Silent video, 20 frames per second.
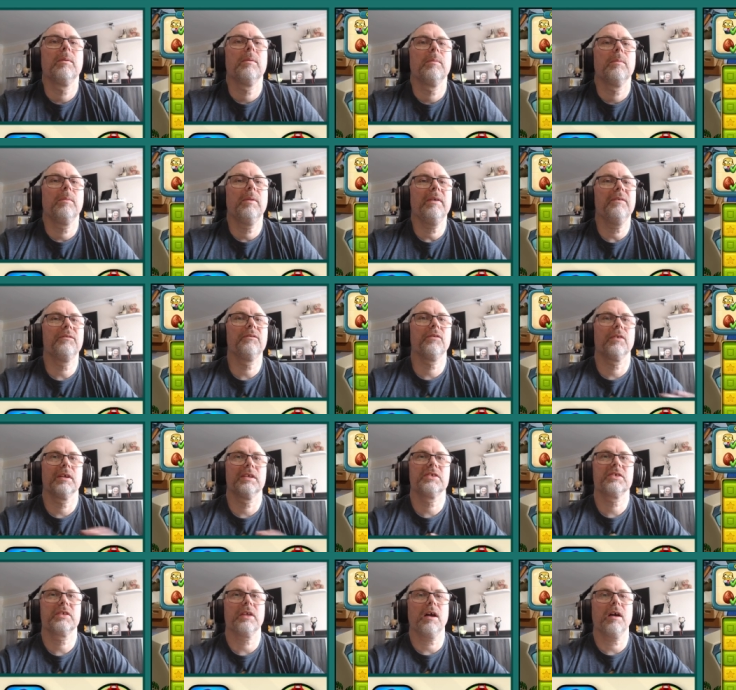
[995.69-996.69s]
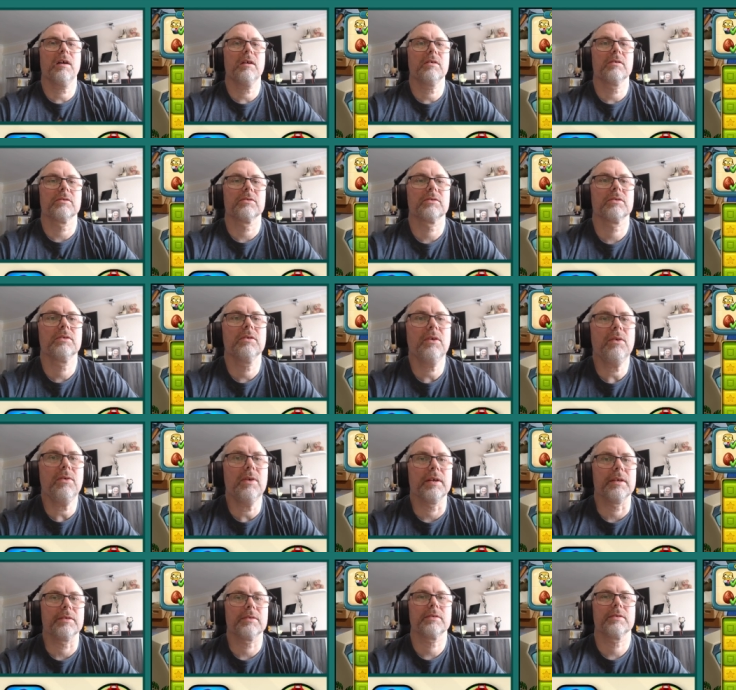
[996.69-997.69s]
with 3 stars.
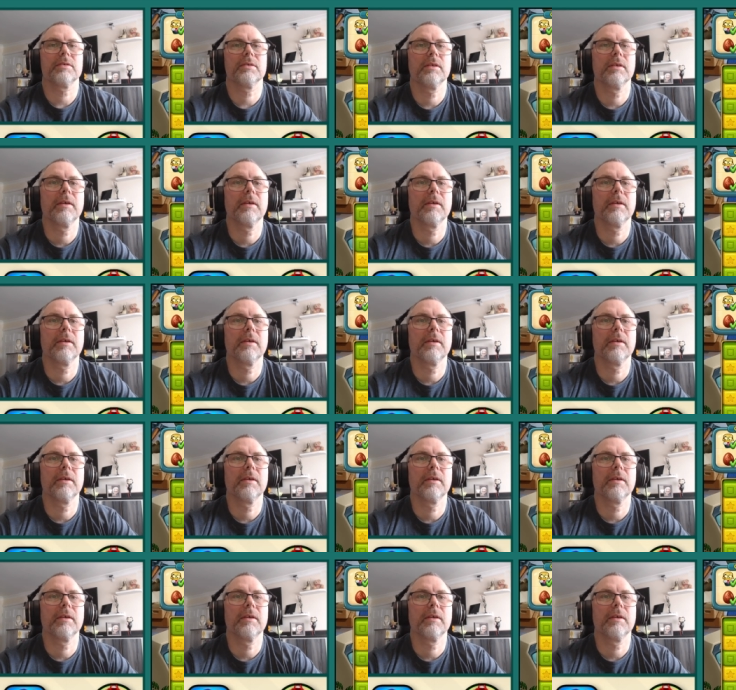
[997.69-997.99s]
Nice.